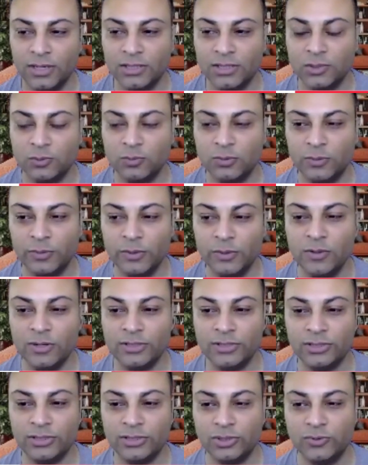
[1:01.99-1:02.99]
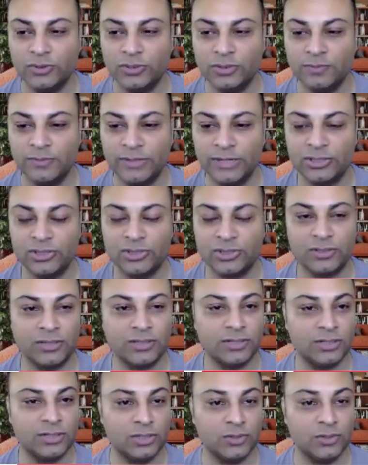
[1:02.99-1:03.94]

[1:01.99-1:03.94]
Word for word: So what we want to do is make sure that the